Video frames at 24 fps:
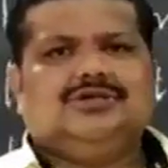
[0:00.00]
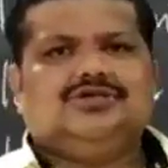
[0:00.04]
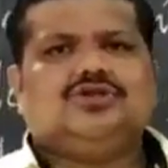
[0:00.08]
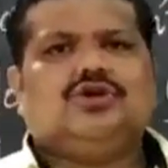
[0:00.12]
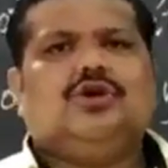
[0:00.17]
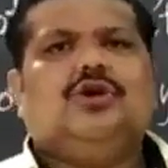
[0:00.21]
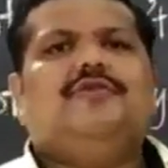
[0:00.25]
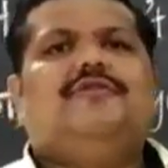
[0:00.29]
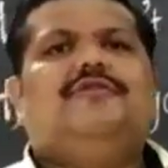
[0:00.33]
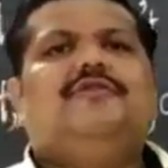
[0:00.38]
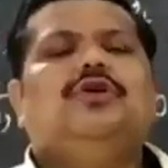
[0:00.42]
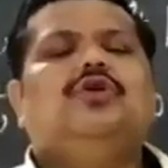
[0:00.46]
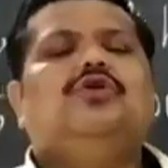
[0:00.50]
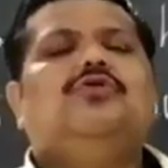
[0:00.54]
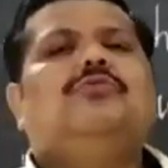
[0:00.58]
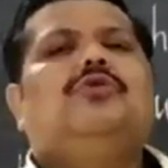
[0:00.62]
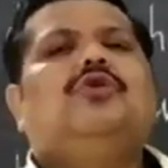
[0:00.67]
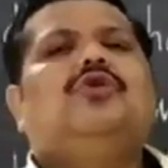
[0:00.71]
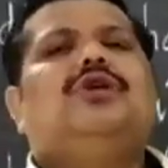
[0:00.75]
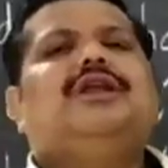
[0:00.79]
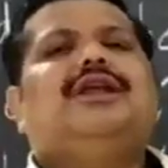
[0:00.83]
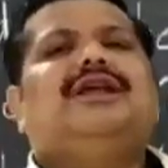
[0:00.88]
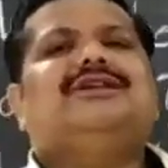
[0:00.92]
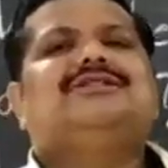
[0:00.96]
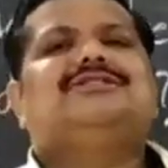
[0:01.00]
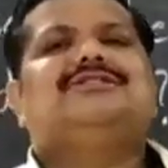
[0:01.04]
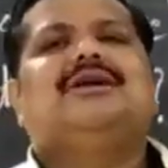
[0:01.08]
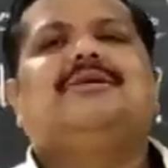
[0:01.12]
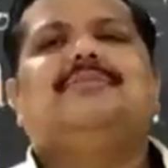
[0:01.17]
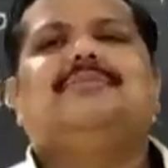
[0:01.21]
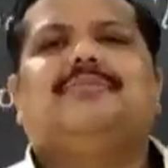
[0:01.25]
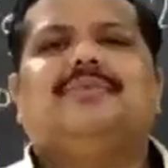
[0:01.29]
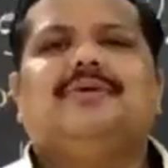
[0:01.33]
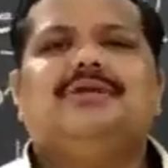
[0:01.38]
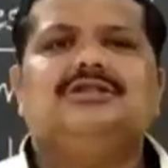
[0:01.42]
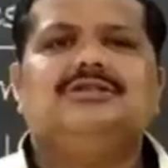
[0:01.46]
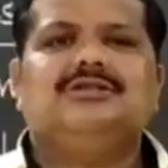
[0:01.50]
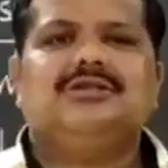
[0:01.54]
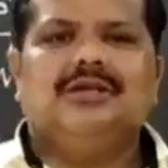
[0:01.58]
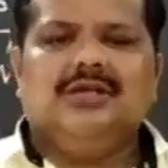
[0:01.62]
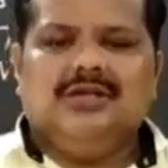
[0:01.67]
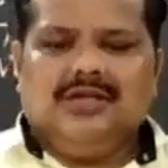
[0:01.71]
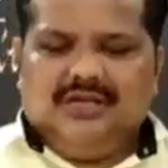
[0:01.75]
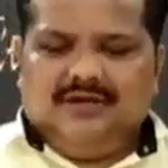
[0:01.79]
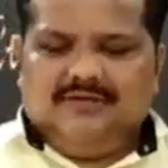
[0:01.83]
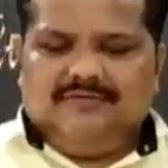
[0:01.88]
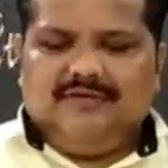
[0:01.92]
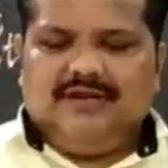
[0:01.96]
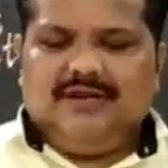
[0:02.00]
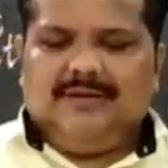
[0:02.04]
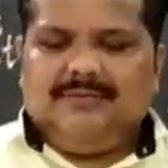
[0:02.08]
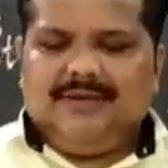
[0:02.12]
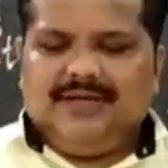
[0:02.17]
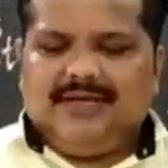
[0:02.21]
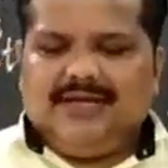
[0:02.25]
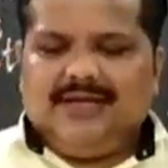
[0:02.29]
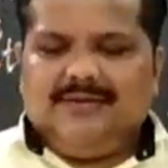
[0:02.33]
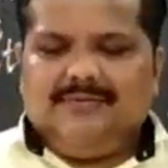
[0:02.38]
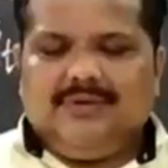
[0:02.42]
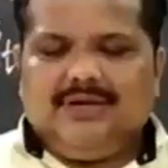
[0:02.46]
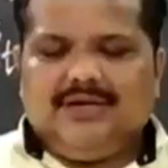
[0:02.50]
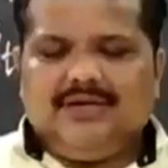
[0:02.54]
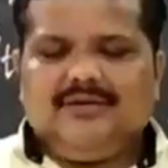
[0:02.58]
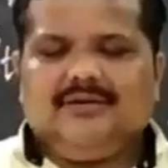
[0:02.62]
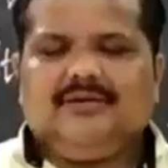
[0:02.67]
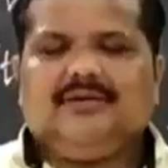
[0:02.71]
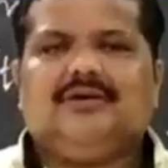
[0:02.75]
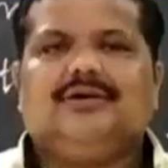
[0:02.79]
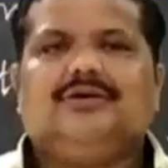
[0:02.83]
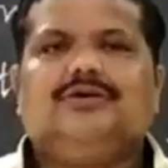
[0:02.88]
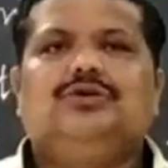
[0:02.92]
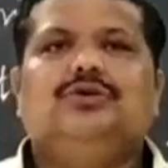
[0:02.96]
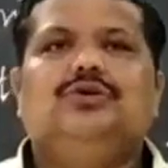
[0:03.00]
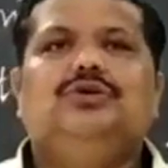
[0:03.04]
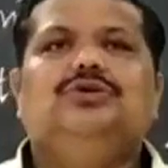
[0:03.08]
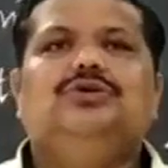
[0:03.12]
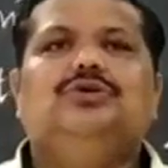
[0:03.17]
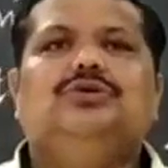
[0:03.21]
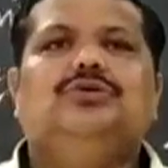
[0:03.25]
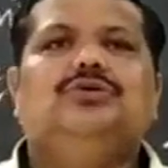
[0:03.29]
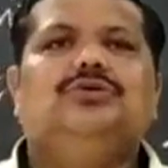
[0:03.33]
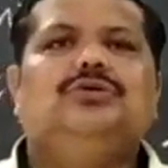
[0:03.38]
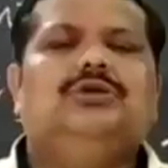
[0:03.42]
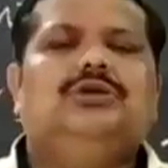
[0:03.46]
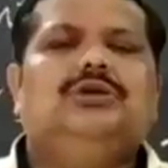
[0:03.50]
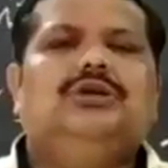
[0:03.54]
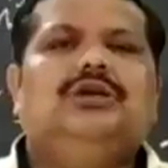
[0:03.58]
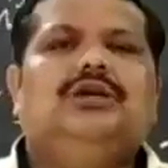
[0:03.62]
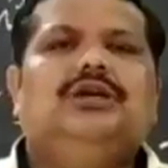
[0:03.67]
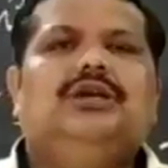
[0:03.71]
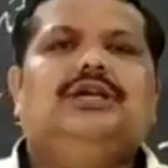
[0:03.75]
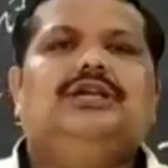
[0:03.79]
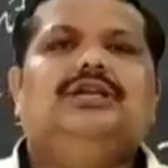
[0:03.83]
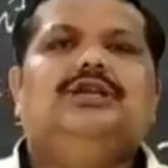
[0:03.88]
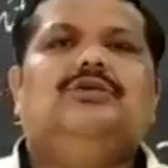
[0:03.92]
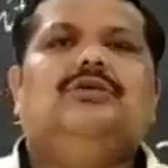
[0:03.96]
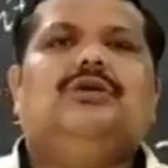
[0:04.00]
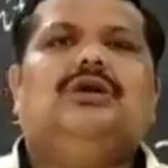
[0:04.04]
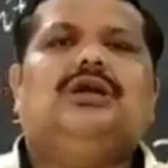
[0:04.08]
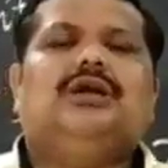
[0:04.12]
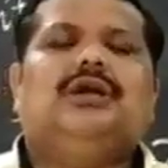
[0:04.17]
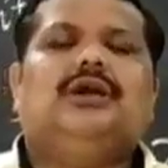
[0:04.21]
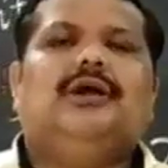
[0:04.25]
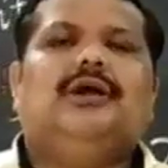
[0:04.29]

So a few more examples will be given to you in your